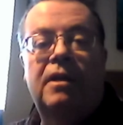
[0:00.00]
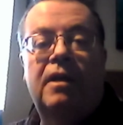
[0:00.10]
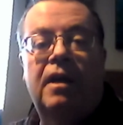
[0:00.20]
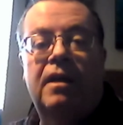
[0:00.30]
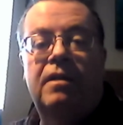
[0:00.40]
a
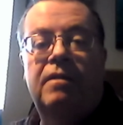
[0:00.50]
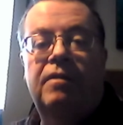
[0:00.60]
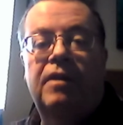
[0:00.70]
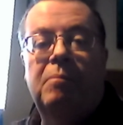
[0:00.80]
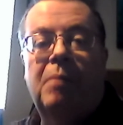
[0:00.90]
negative
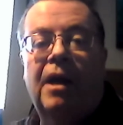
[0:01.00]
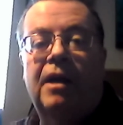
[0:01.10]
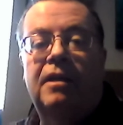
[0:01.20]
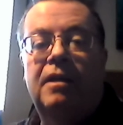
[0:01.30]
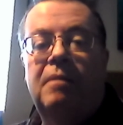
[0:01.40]

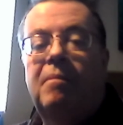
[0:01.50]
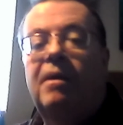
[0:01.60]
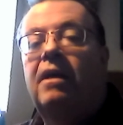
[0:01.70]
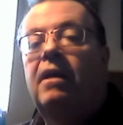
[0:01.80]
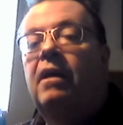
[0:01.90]
impact. It
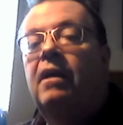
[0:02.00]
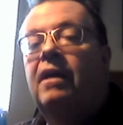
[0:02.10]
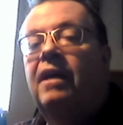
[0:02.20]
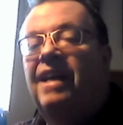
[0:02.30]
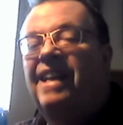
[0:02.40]
may
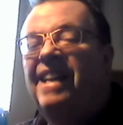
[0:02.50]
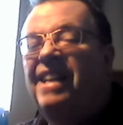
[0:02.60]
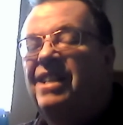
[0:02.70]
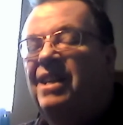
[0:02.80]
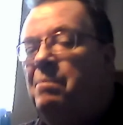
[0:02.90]

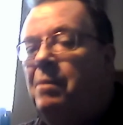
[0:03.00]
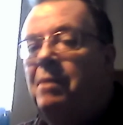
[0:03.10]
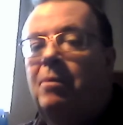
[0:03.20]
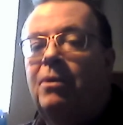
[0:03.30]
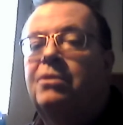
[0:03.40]
initially be
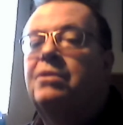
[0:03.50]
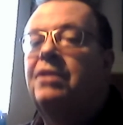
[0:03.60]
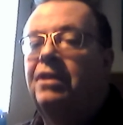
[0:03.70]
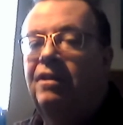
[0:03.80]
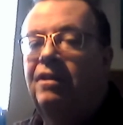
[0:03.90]

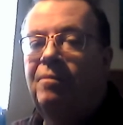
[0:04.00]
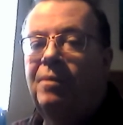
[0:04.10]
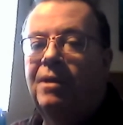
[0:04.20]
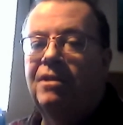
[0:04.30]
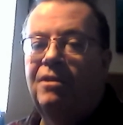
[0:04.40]
positive
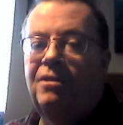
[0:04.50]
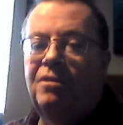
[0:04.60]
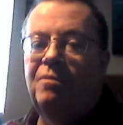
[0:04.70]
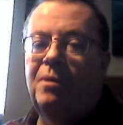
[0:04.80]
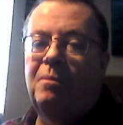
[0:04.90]
because a lot
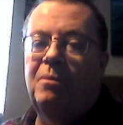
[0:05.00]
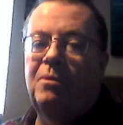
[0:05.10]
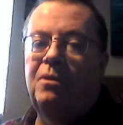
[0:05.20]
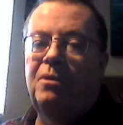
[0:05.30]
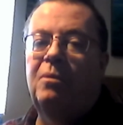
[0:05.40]
of people
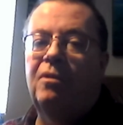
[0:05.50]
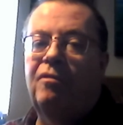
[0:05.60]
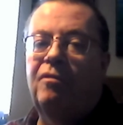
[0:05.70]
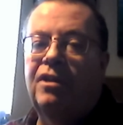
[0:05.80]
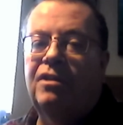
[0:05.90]
do want the
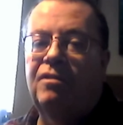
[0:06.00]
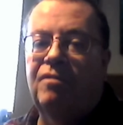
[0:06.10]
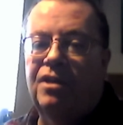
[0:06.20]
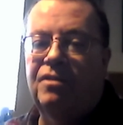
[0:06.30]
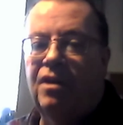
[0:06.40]
Fed to
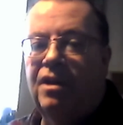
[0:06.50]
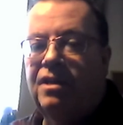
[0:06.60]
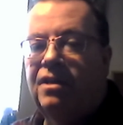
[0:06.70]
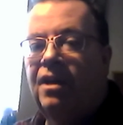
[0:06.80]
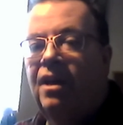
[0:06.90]
raise
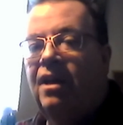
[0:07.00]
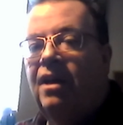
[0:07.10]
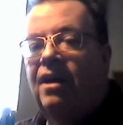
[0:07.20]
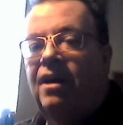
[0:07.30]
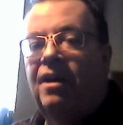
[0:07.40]
rates
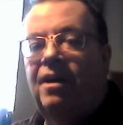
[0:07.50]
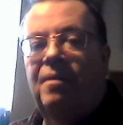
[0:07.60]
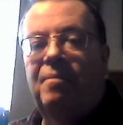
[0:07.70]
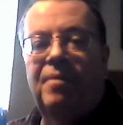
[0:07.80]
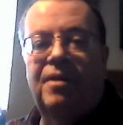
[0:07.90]

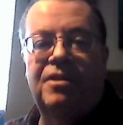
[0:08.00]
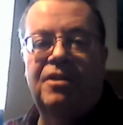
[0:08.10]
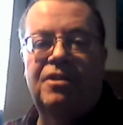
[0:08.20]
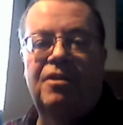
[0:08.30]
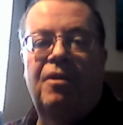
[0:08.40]
as a
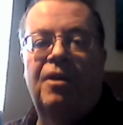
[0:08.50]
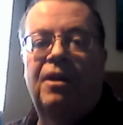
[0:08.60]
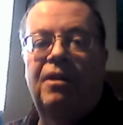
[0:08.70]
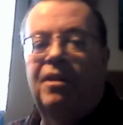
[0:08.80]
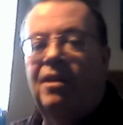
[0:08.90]

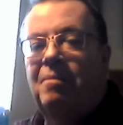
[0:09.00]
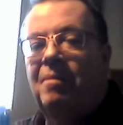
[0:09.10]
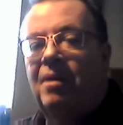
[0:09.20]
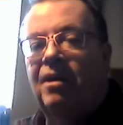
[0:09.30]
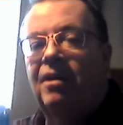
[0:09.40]
sign that the
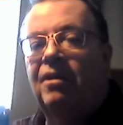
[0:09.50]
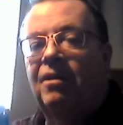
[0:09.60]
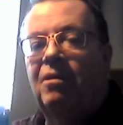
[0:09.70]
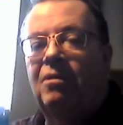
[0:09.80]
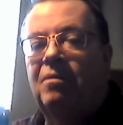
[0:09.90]
American
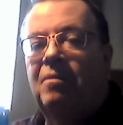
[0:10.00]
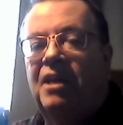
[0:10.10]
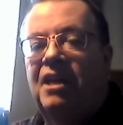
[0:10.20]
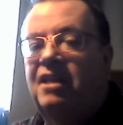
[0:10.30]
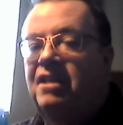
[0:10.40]

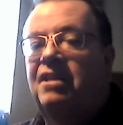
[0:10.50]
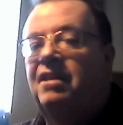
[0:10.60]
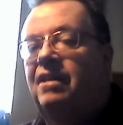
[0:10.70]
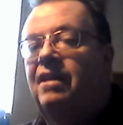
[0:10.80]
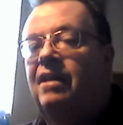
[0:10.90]
economy is
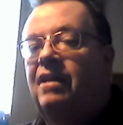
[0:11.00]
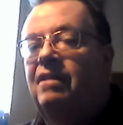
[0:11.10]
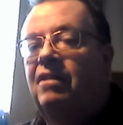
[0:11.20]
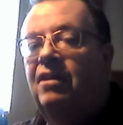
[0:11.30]
indeed